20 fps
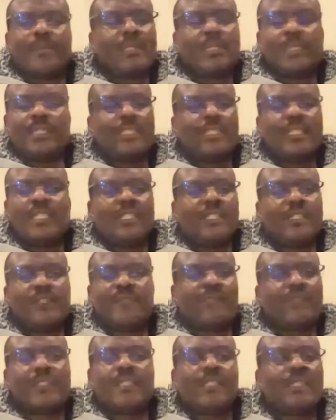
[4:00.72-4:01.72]
and
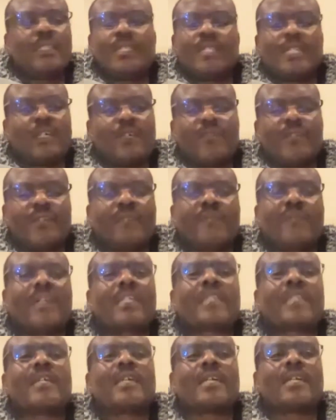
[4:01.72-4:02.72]
Eve didn't have a
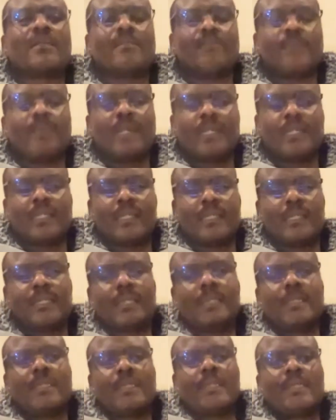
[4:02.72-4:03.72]
father and a mother
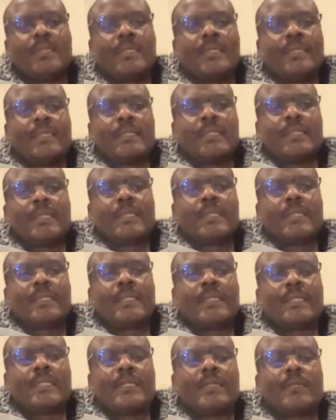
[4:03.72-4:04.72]

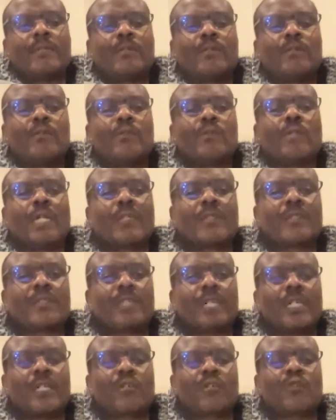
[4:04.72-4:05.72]
who
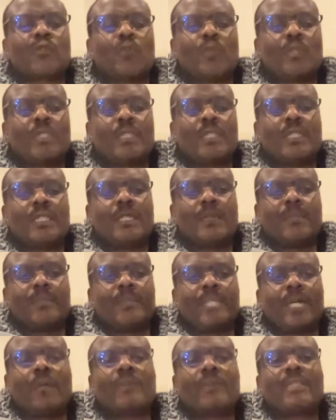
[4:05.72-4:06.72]
was escorting
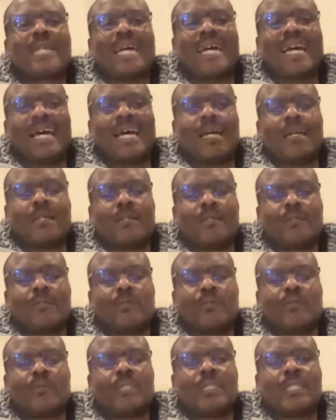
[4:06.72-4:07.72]
them down the aisle
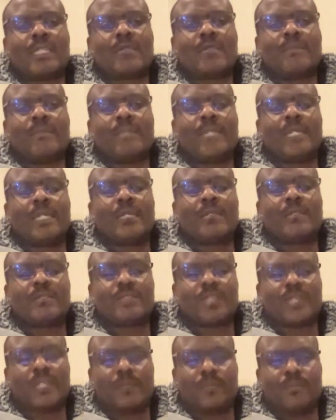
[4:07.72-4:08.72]
during that marriage
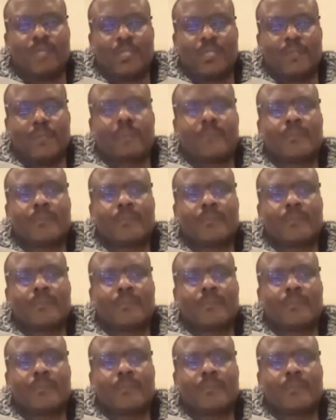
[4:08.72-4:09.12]
ceremony.